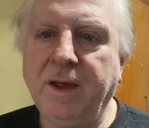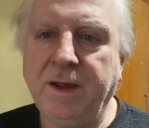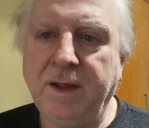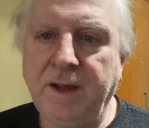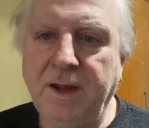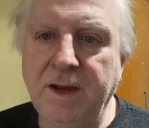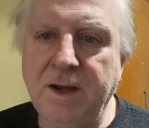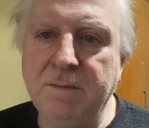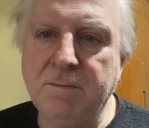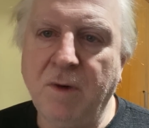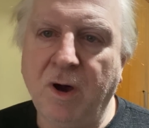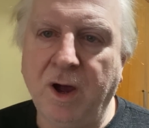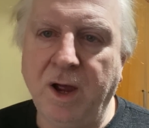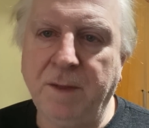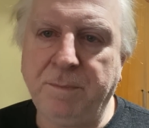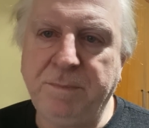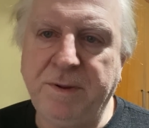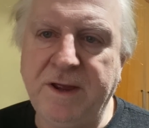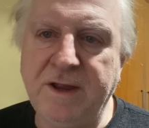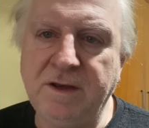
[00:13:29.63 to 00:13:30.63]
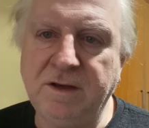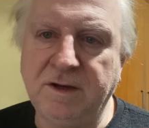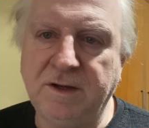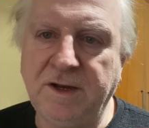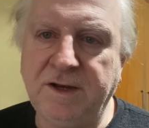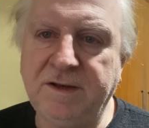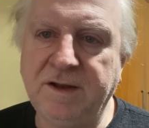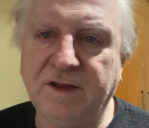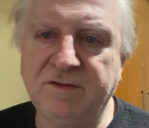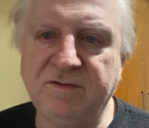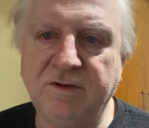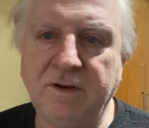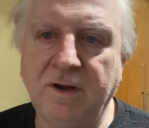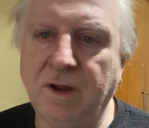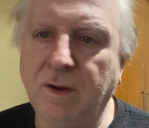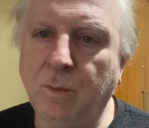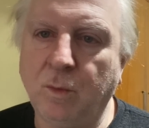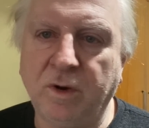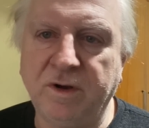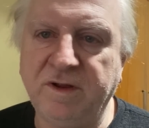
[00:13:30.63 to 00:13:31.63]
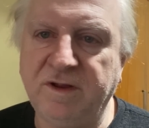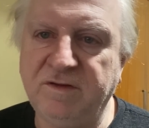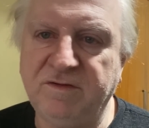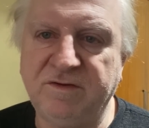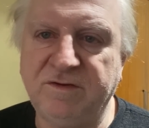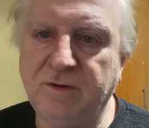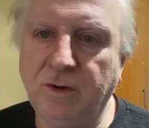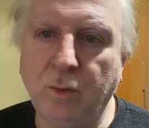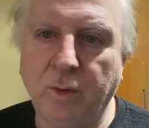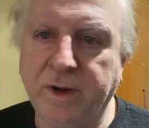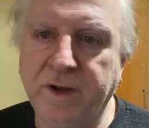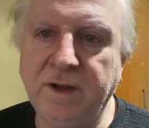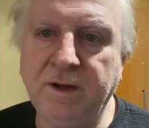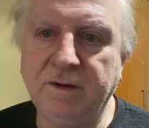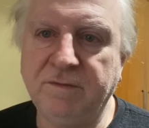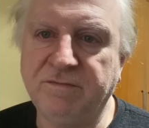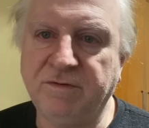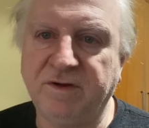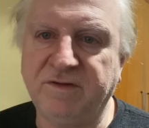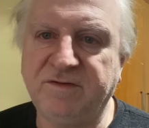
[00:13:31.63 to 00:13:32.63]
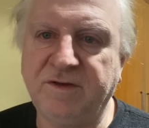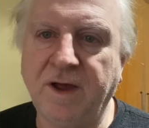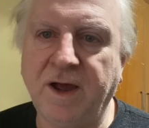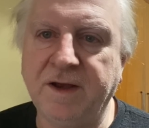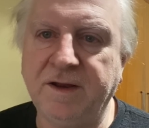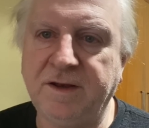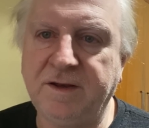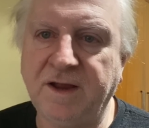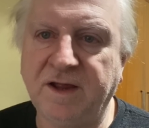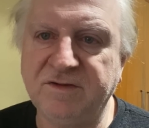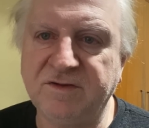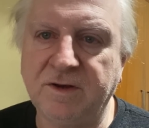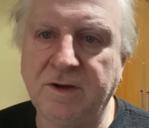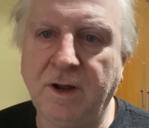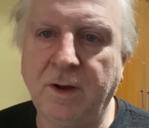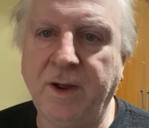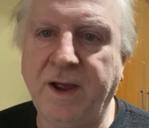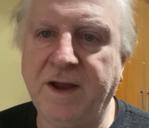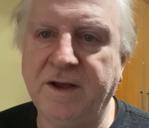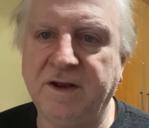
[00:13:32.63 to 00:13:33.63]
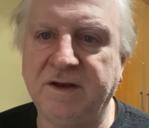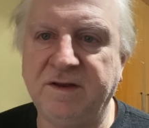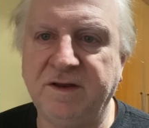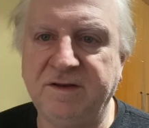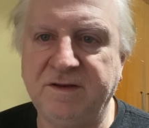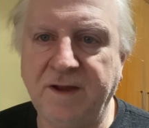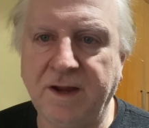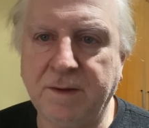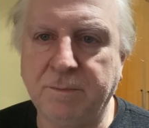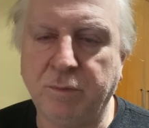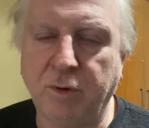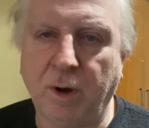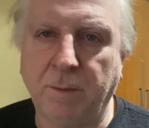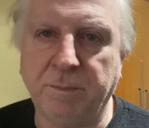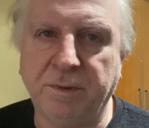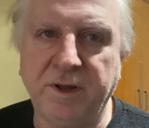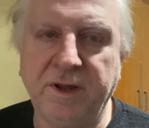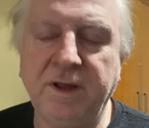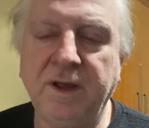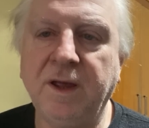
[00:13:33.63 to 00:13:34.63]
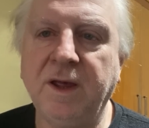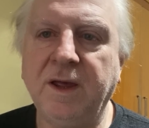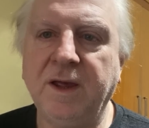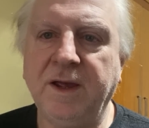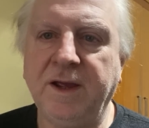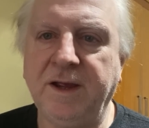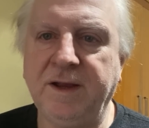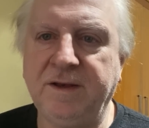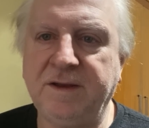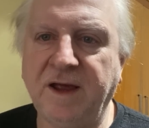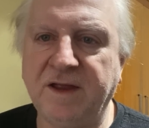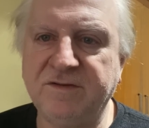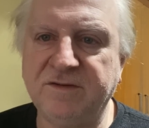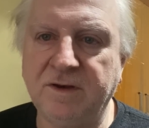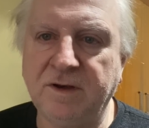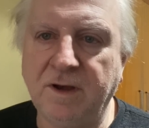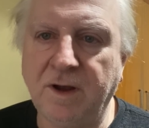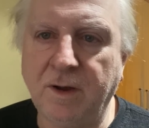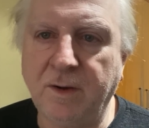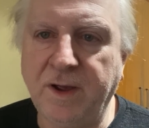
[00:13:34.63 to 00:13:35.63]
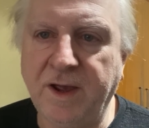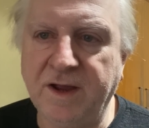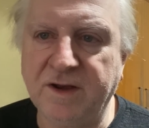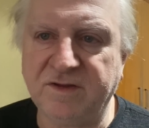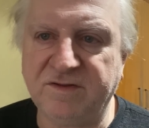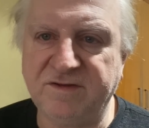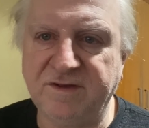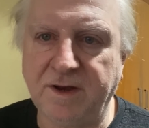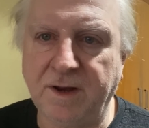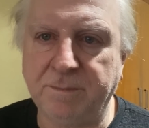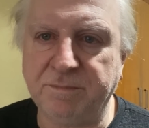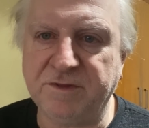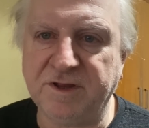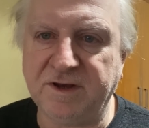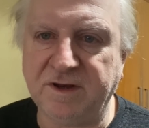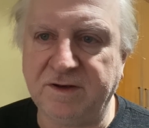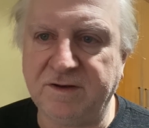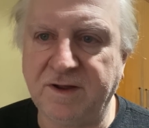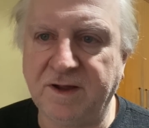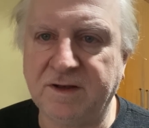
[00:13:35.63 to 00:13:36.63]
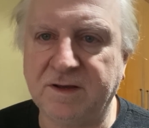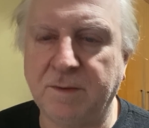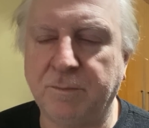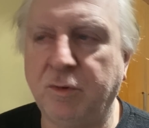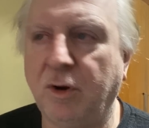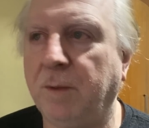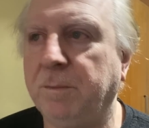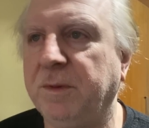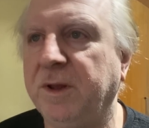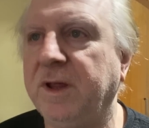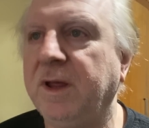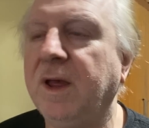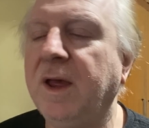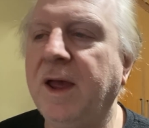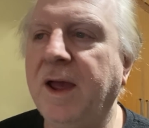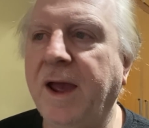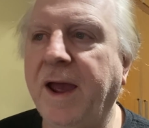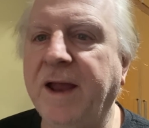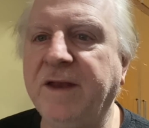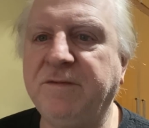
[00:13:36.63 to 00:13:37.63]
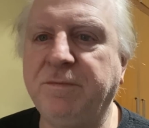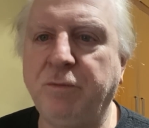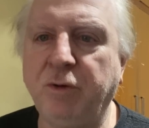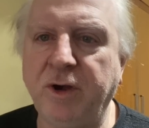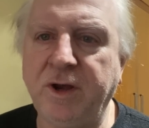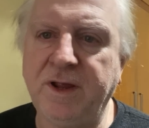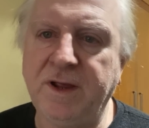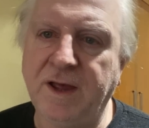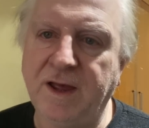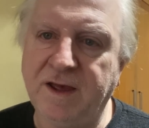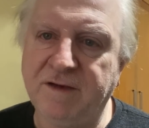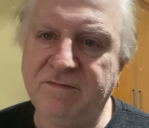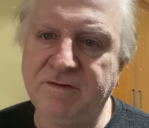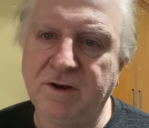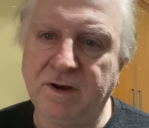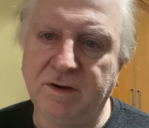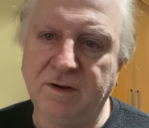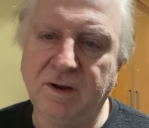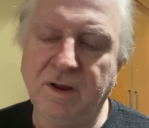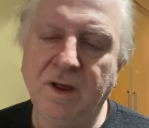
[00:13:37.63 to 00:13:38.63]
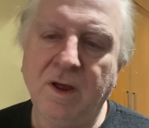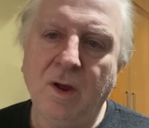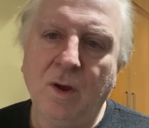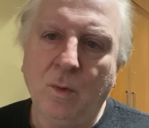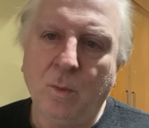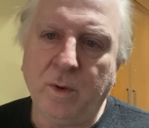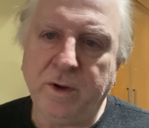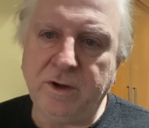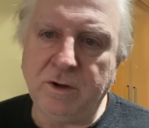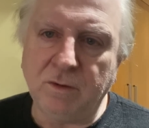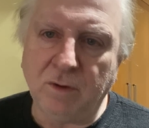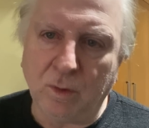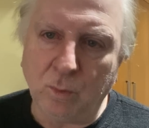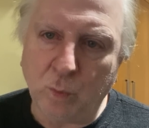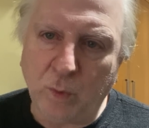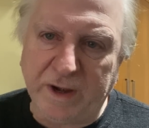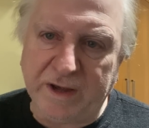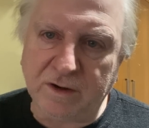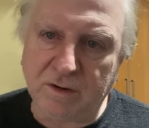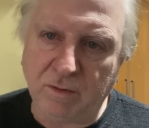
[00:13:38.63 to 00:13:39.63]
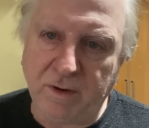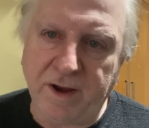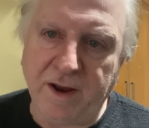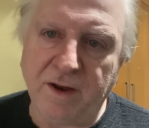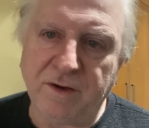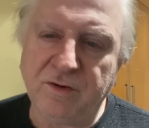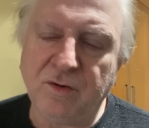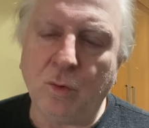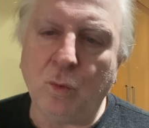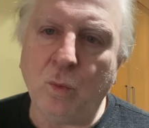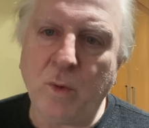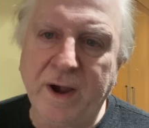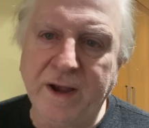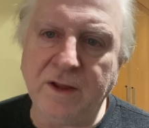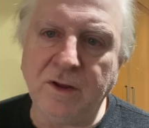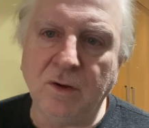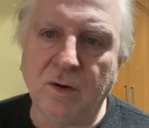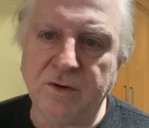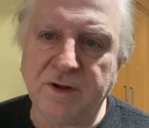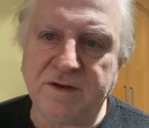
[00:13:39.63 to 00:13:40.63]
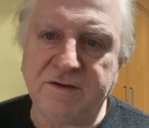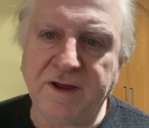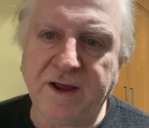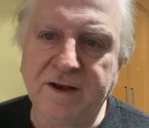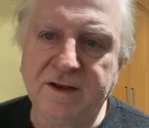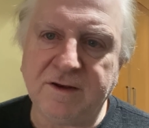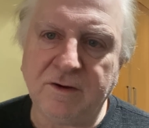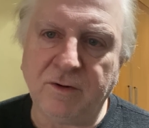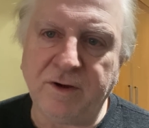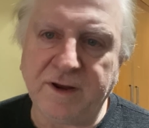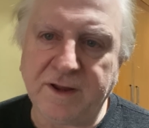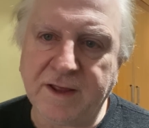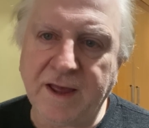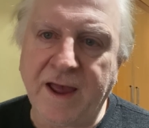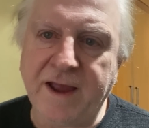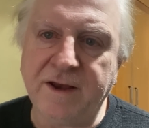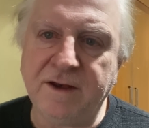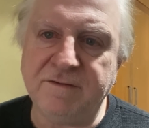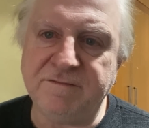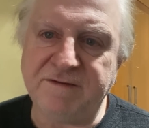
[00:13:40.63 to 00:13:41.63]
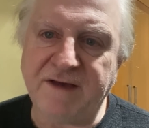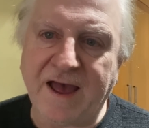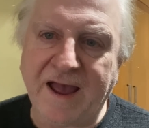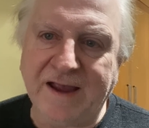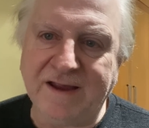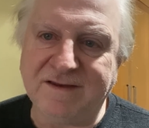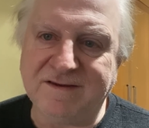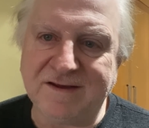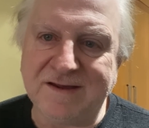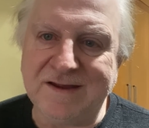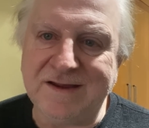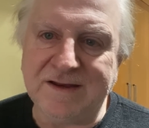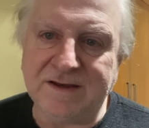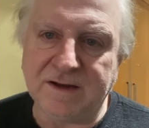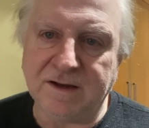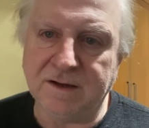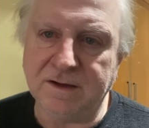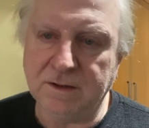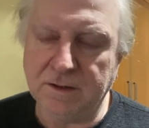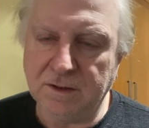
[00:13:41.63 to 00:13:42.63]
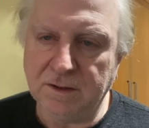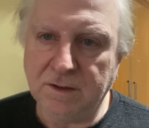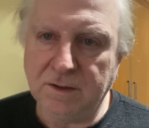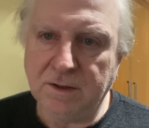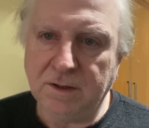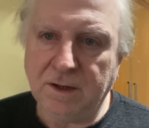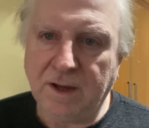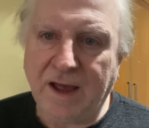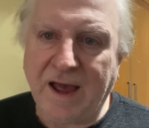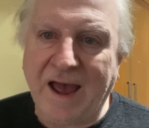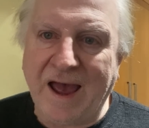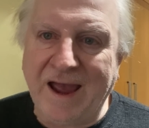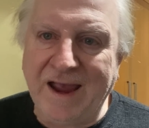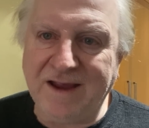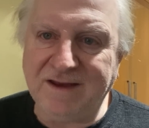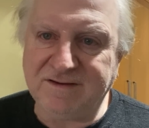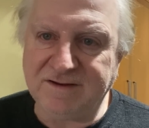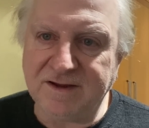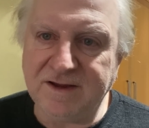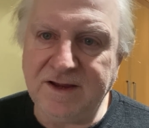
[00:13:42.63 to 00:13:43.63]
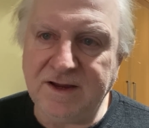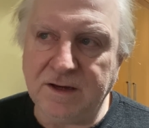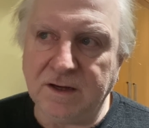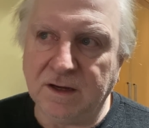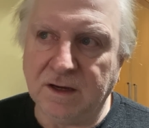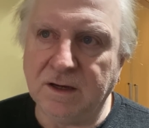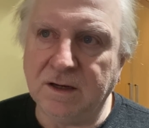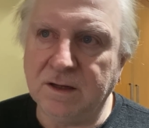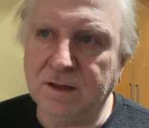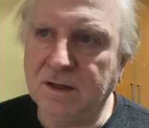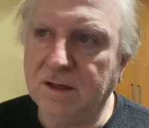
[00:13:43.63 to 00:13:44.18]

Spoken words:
In my opinion, he doesn't know what he's doing. For a start, he doesn't know how to detect properly. He doesn't know how to set up the detector properly. It's pretty evident when you're on wet ground, running your detector at a gain of 18. 18.